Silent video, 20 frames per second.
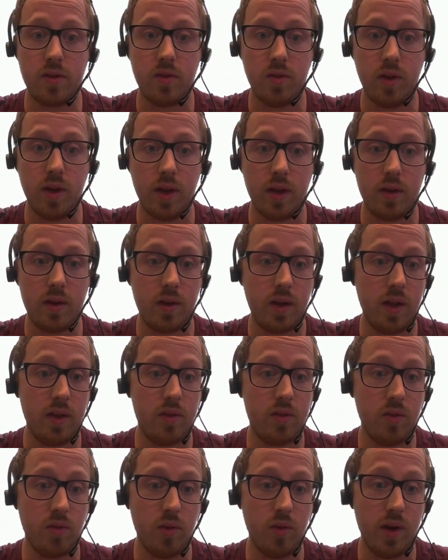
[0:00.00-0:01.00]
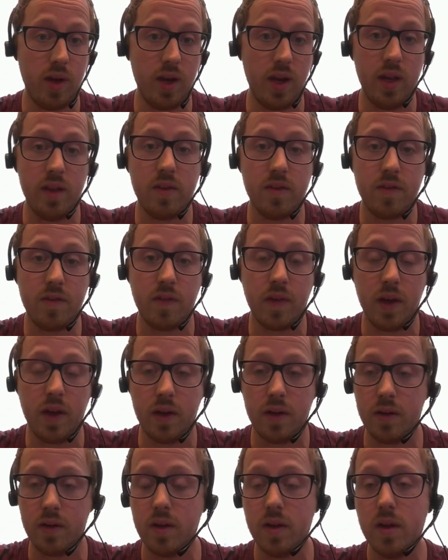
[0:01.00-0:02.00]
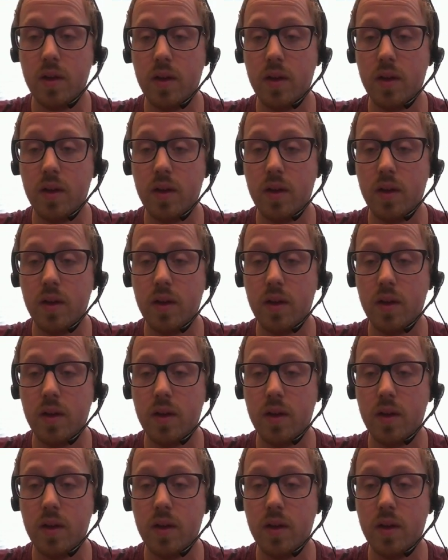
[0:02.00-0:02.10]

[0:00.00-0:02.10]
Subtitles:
together and to interfere